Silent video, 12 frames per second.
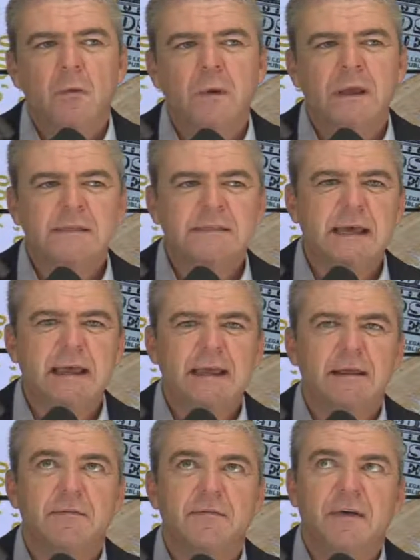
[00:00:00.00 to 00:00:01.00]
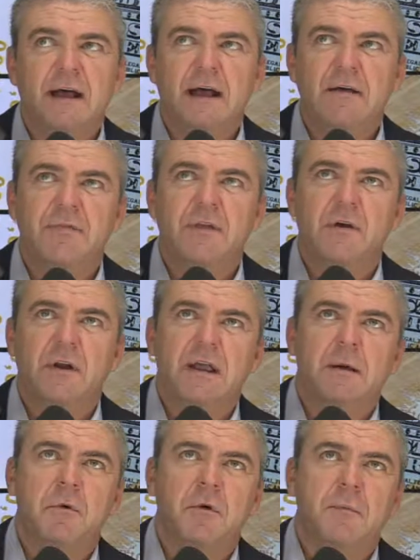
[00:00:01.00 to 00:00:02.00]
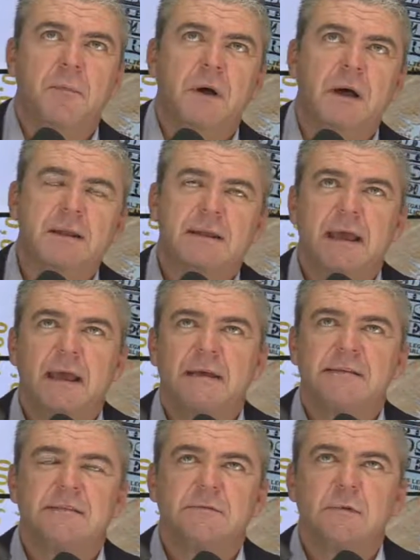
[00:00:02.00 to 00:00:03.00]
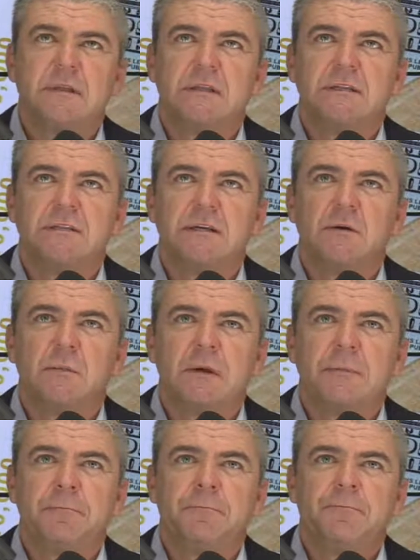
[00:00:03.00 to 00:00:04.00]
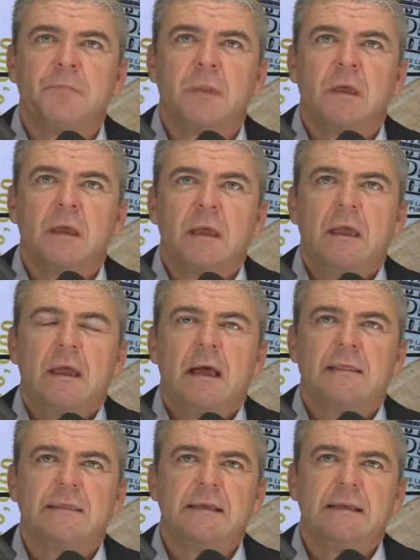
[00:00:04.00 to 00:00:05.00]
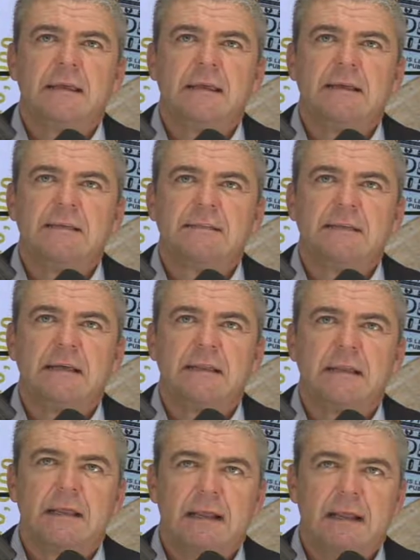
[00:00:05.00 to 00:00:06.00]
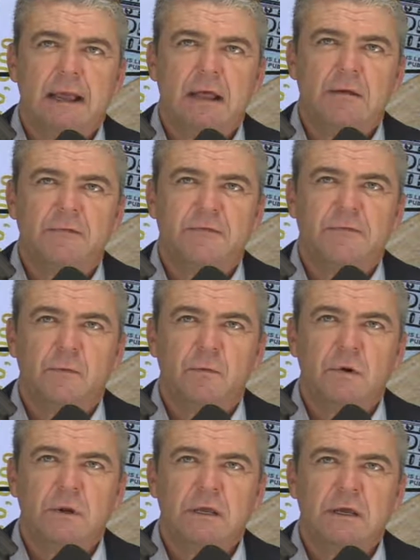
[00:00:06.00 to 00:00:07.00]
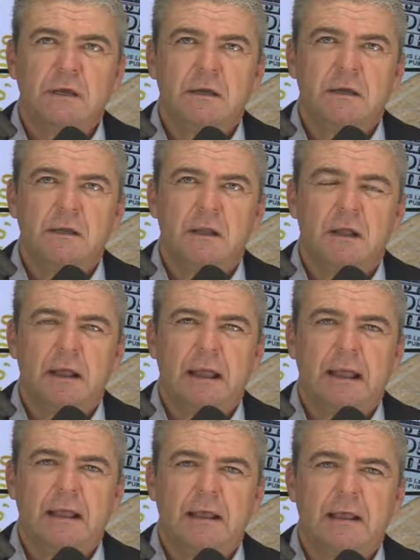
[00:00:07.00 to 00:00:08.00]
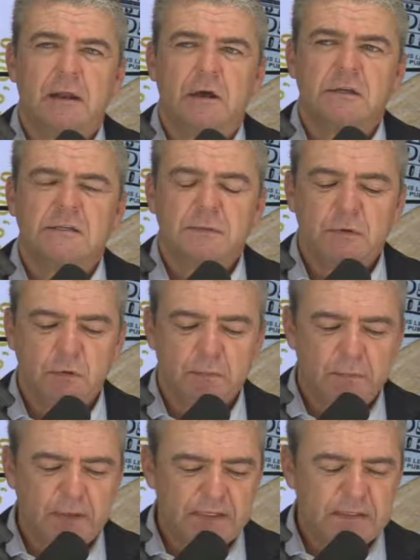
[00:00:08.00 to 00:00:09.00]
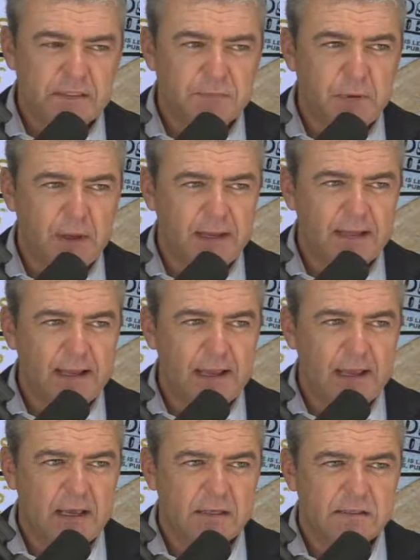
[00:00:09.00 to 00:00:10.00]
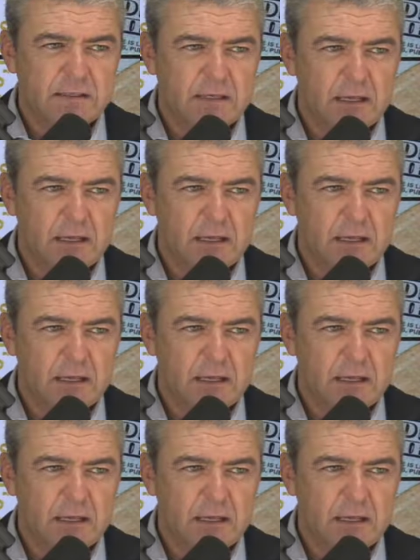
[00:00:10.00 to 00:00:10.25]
Wednesday at 5:30, I'm on a podcast with a gentleman. I think he is in California, an entrepreneur and business podcast.